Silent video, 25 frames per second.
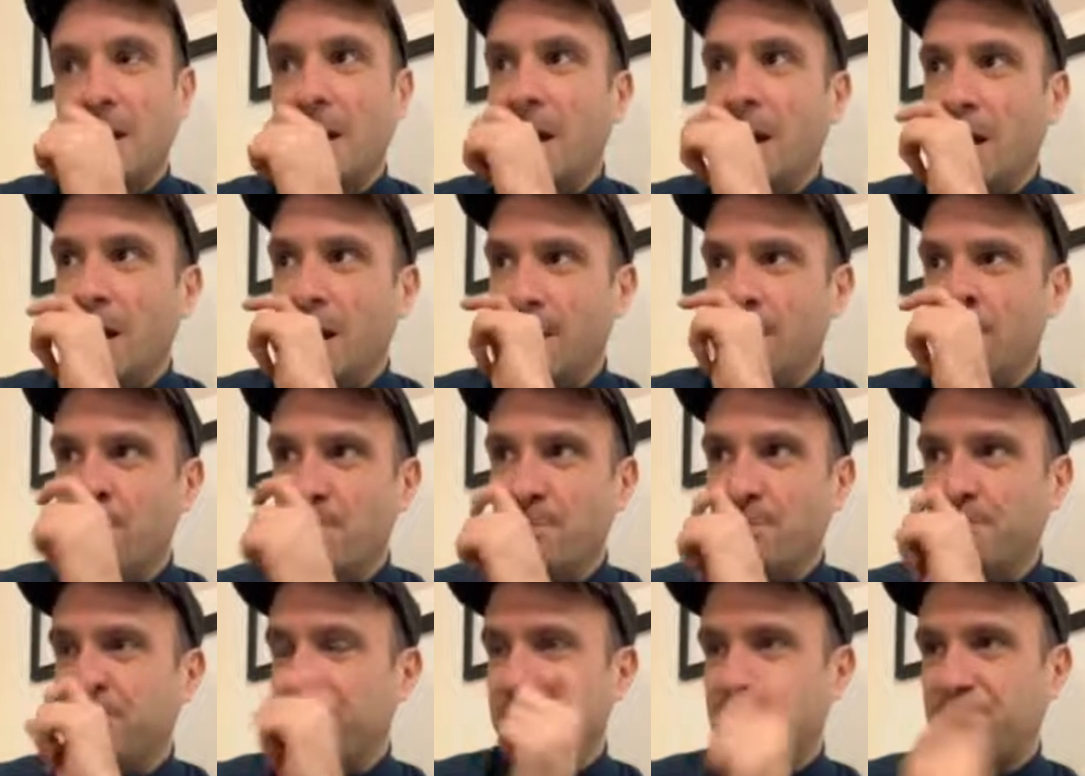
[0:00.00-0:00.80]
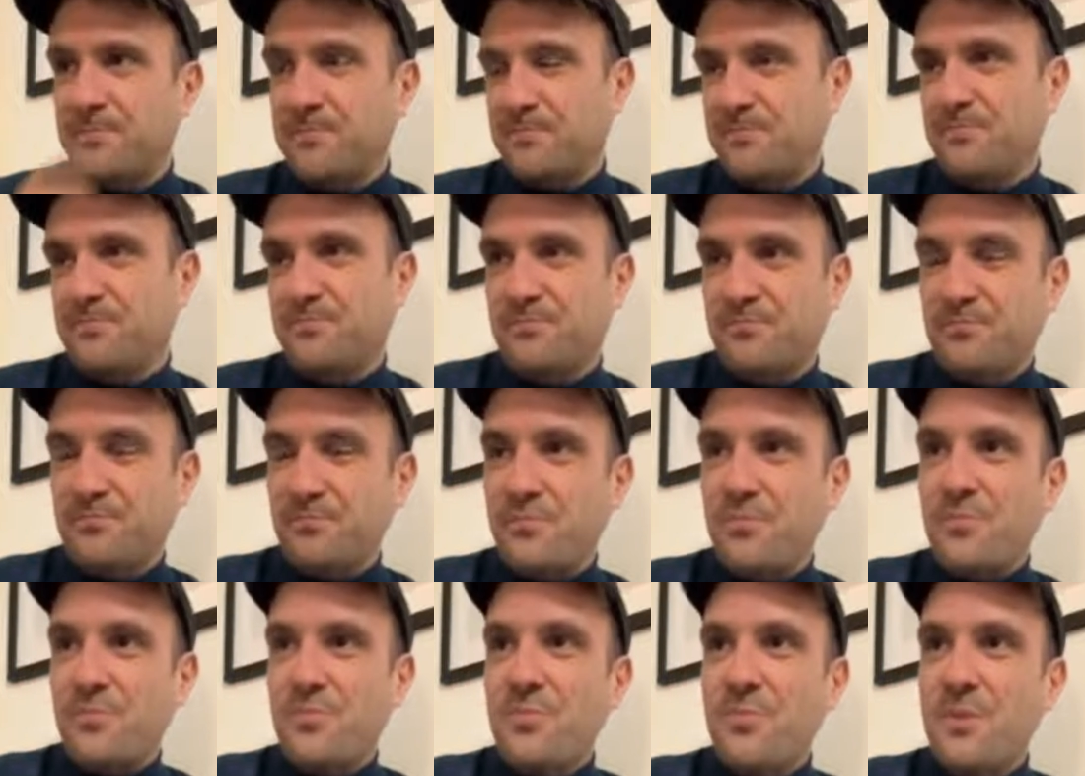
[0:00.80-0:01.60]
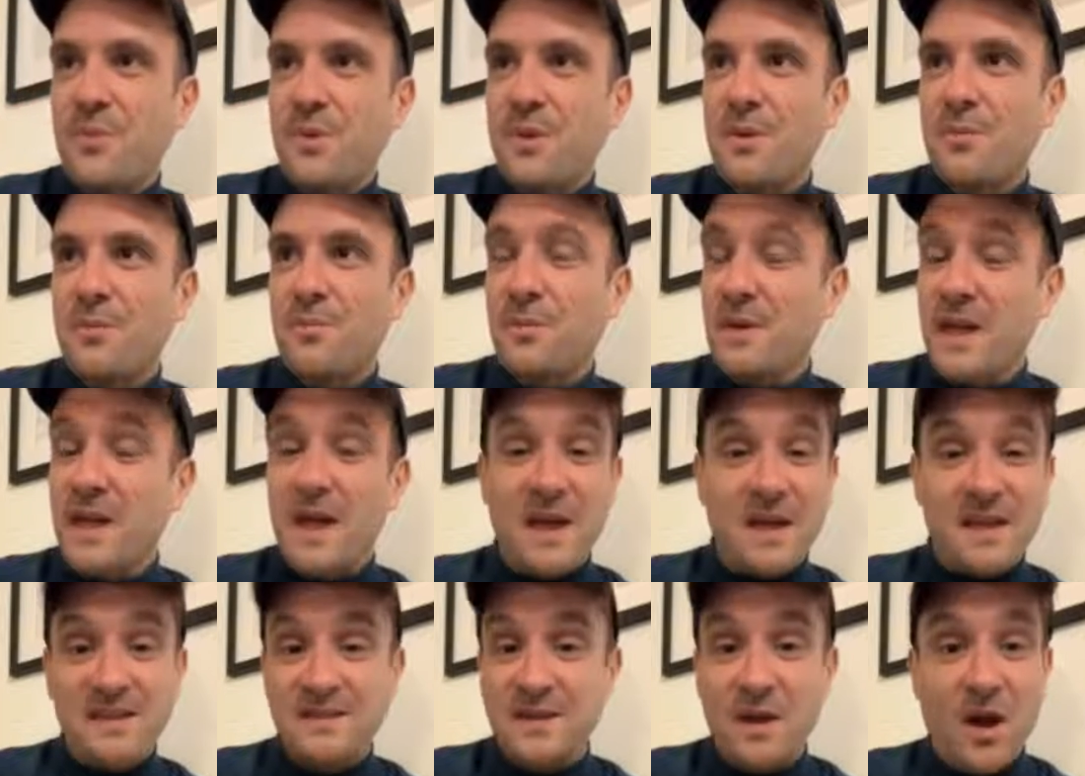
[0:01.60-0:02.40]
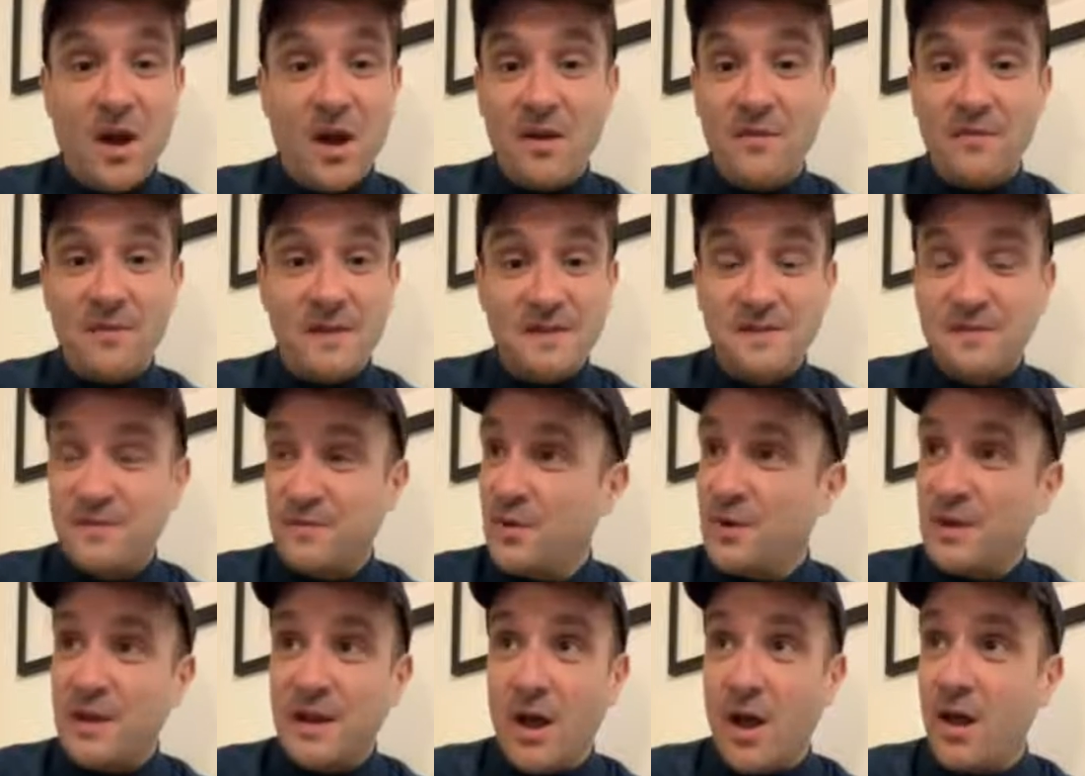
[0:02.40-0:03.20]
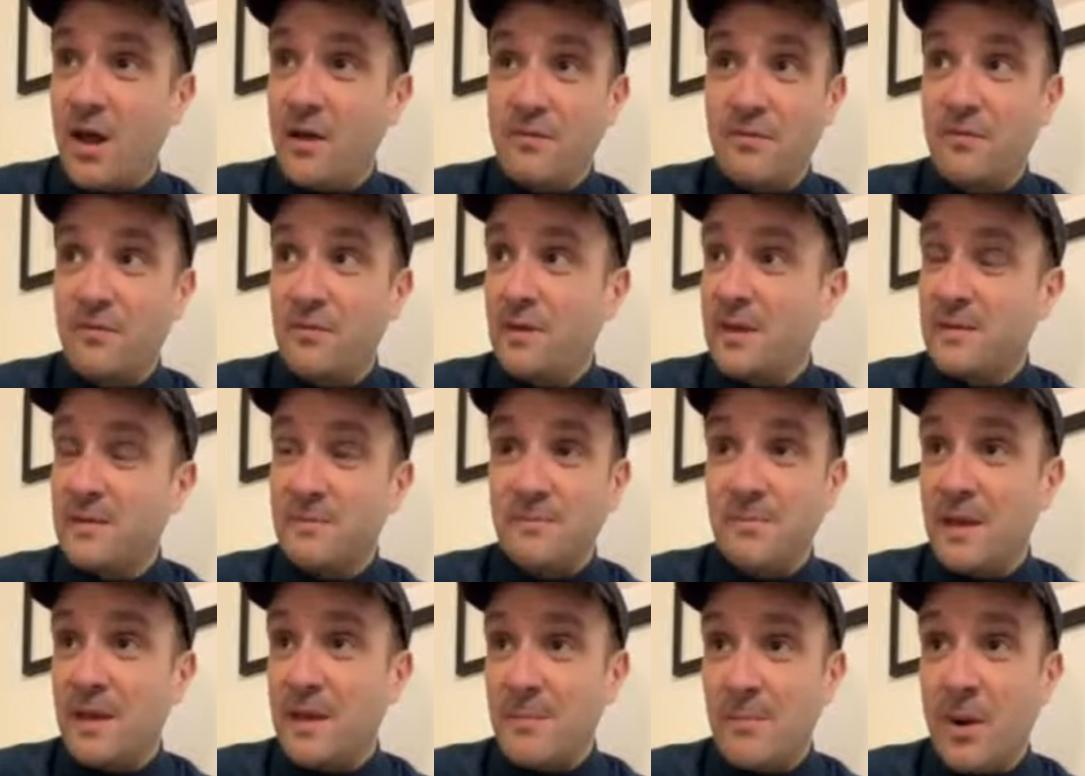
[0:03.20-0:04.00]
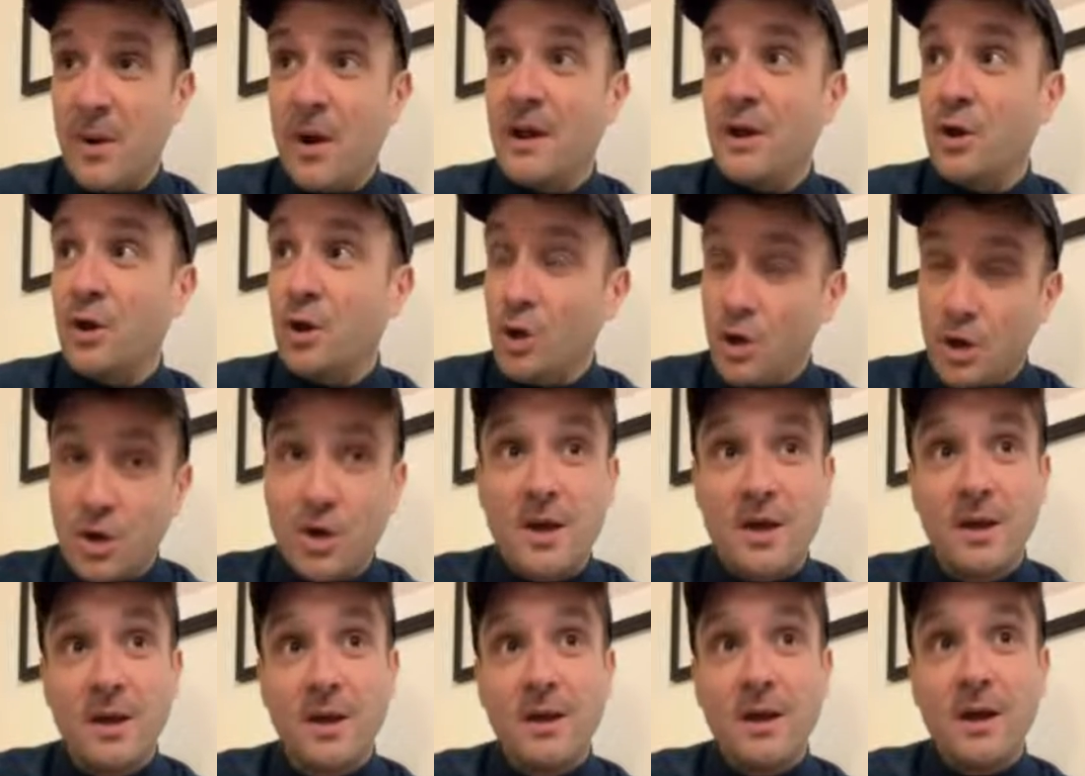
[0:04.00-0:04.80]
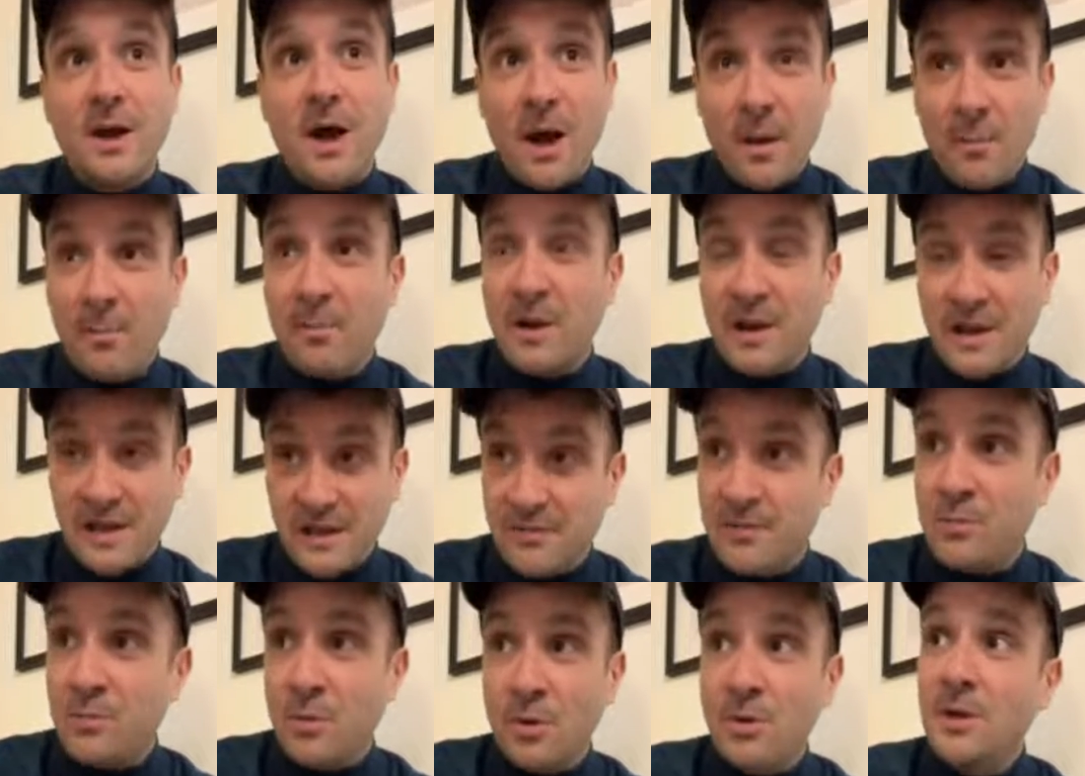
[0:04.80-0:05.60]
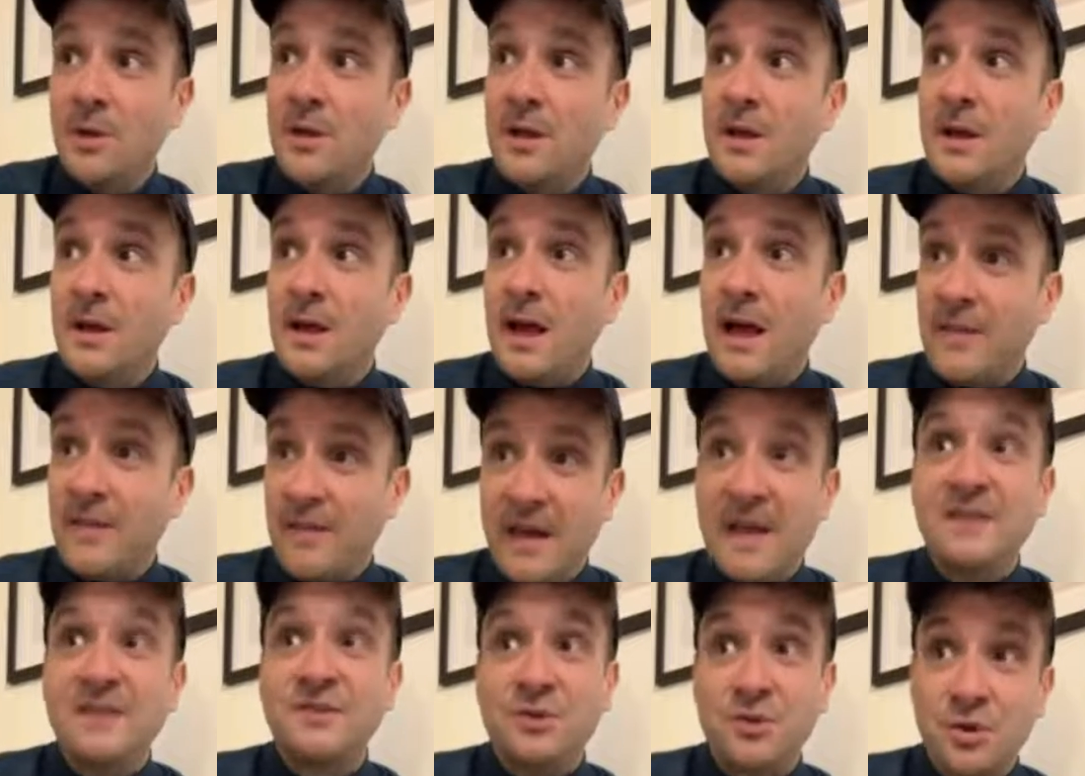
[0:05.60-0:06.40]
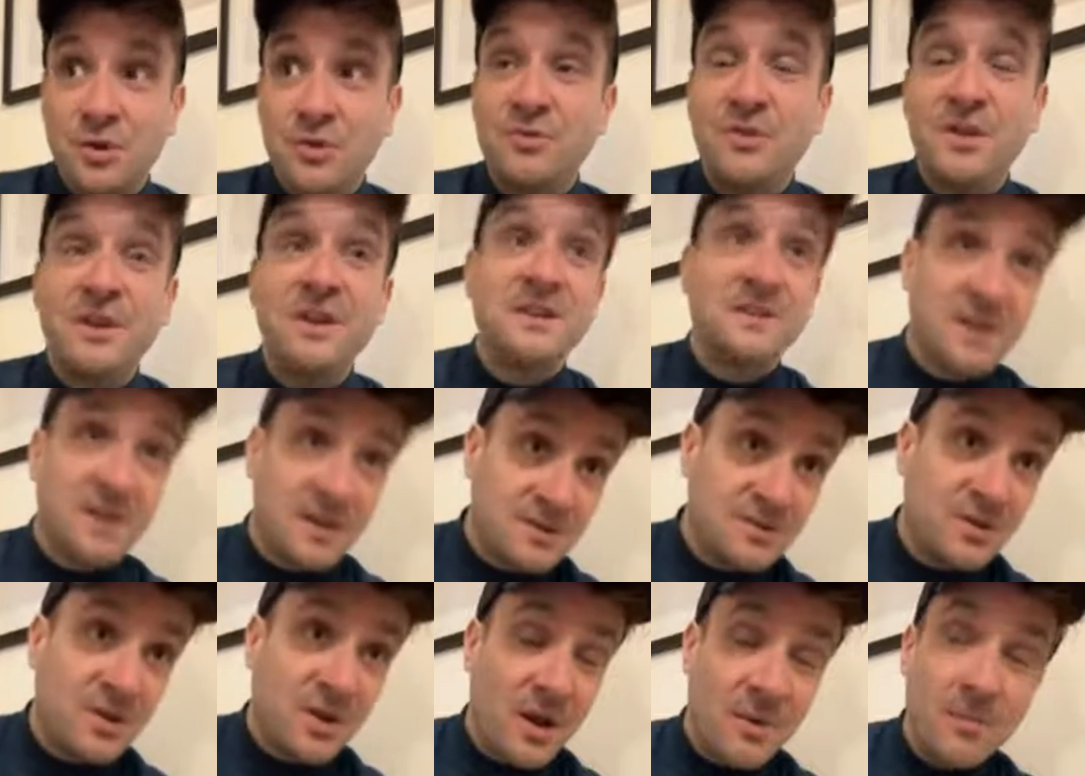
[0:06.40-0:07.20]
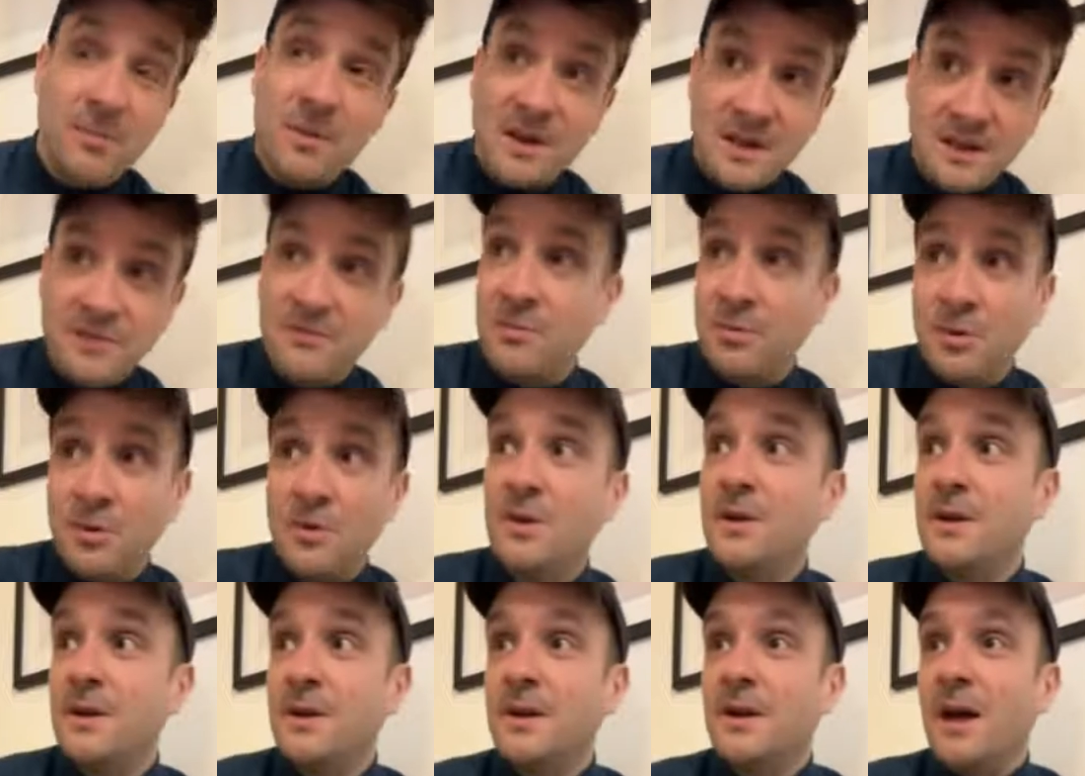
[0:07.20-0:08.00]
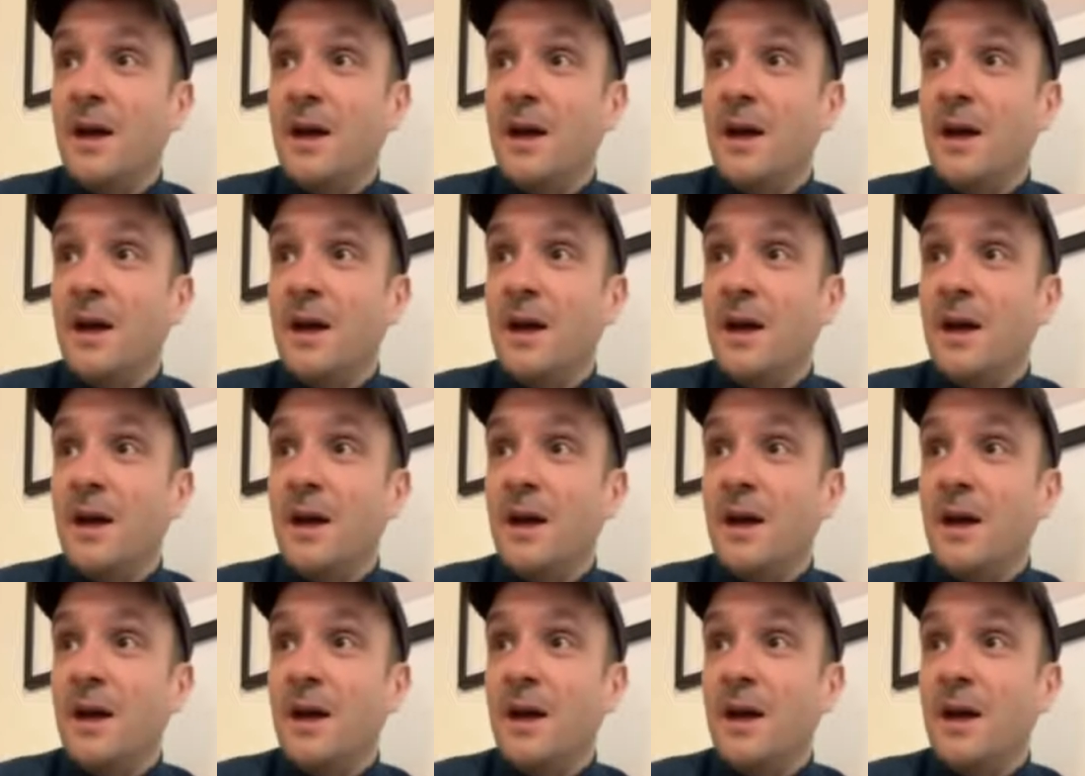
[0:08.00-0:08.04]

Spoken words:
But yeah, it's live. It's fully live. It might look unbelievable, and that is good that it does look unbelievable.